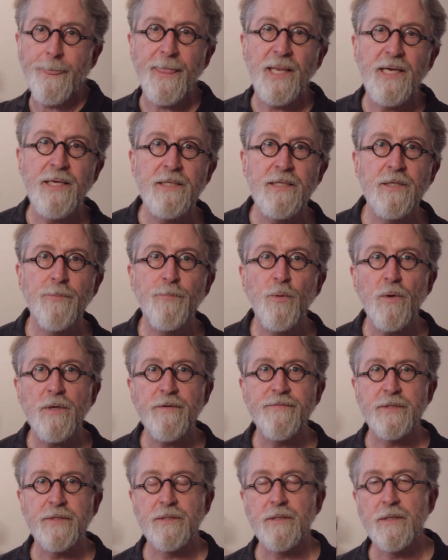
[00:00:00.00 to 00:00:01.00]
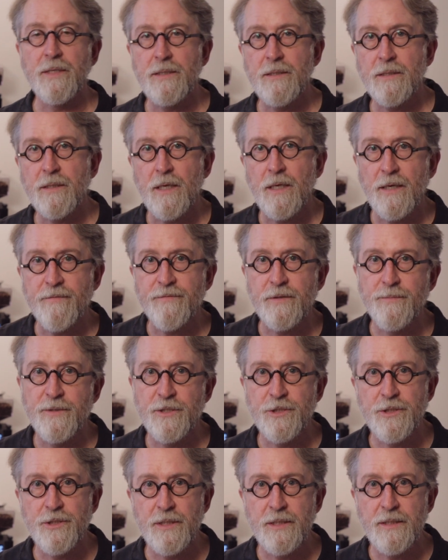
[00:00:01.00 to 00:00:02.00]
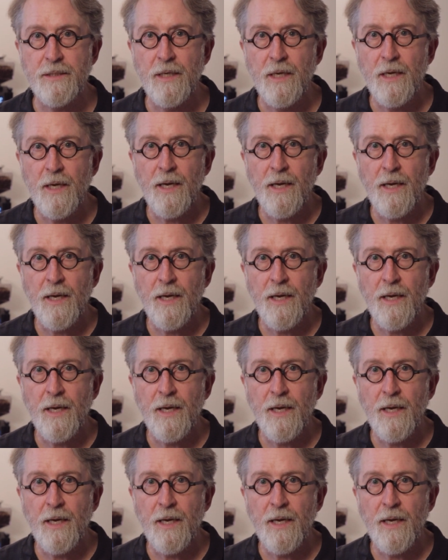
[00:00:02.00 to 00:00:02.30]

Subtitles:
in the portafilter into the coffee machine